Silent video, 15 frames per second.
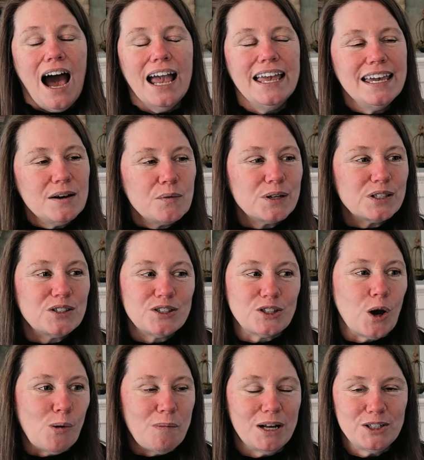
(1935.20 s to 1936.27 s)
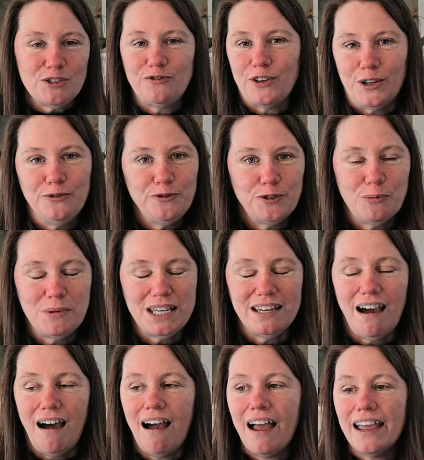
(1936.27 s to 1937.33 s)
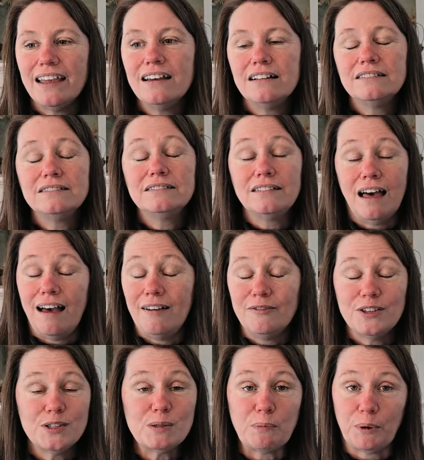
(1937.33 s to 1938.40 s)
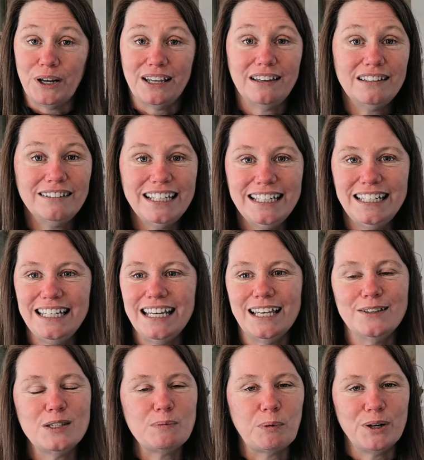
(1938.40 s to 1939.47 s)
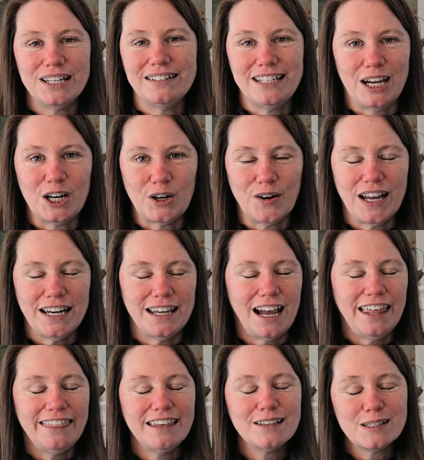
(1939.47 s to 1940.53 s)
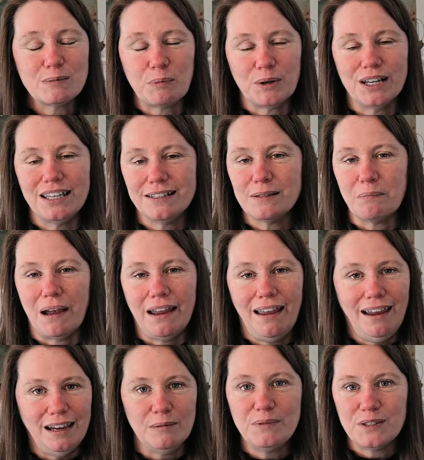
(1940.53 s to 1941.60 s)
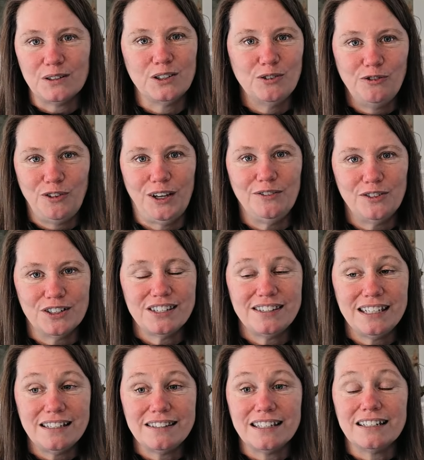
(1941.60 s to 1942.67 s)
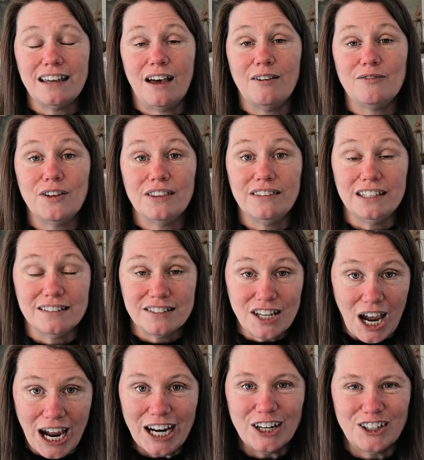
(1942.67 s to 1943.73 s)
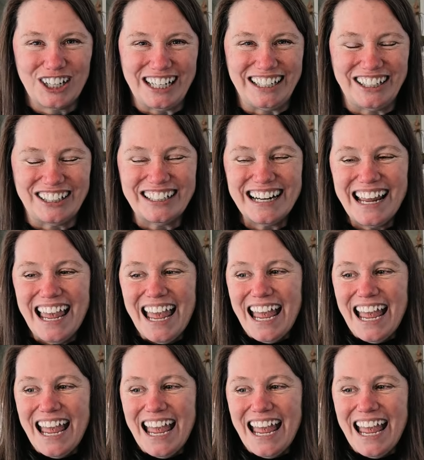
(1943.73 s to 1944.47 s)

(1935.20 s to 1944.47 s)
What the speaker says: It was so much fun for me. I love spring cleaning and spring decorating. I think spring is my absolute favorite season of the entire year.